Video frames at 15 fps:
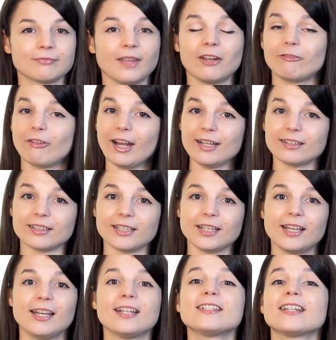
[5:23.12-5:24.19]
And finally,
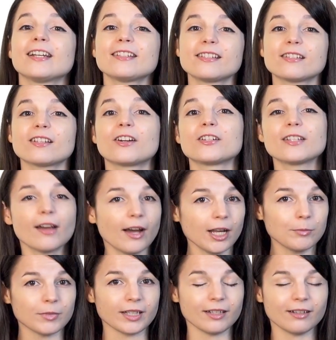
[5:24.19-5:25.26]
tests are
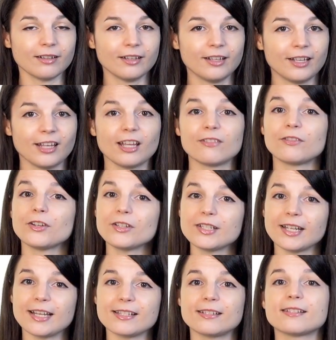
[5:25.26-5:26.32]
timely. If your
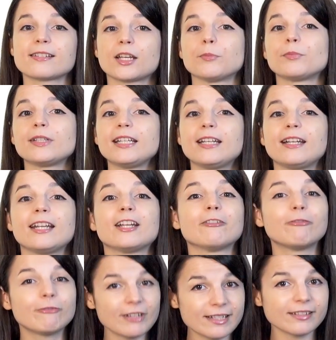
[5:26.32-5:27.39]
test is completed in a
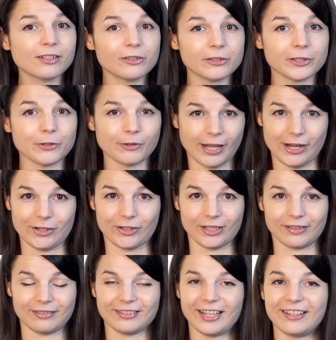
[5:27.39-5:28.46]
physical
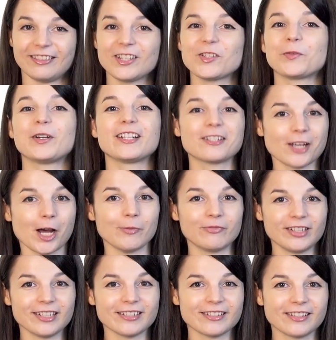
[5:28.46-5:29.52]
location, then this one is
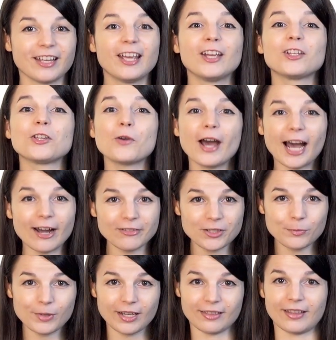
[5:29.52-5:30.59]
obvious. You have to
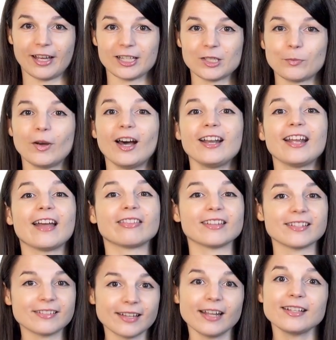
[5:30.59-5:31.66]
be at that spot at the
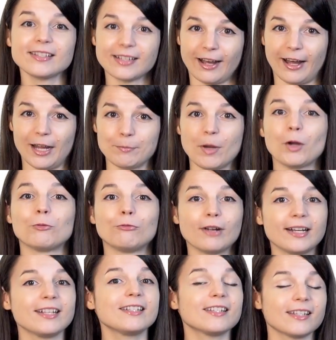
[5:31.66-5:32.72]
set time,
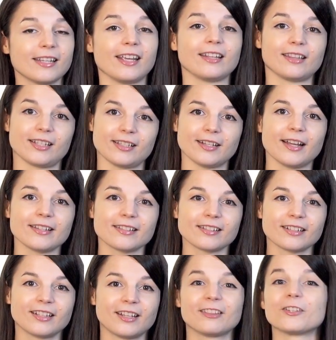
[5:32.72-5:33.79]
ready to take the test.
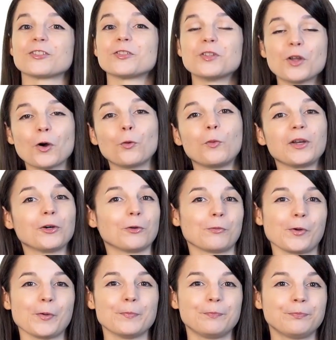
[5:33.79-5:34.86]
There's no wiggle
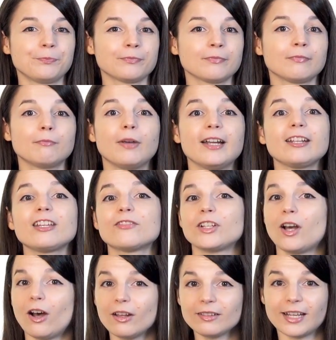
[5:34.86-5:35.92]
room. But even
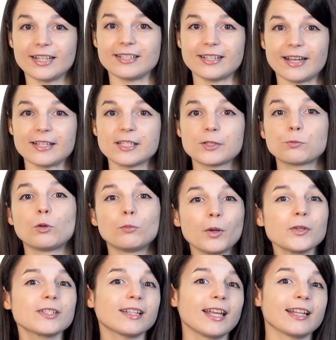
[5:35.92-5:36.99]
online tests will
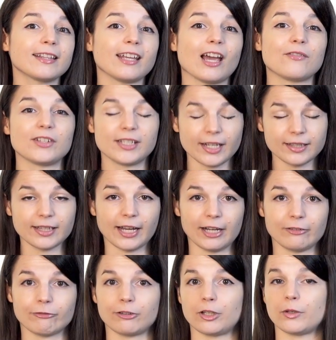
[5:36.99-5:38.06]
most likely have a
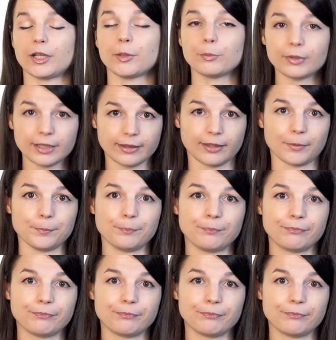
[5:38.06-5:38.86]
deadline for you to complete them.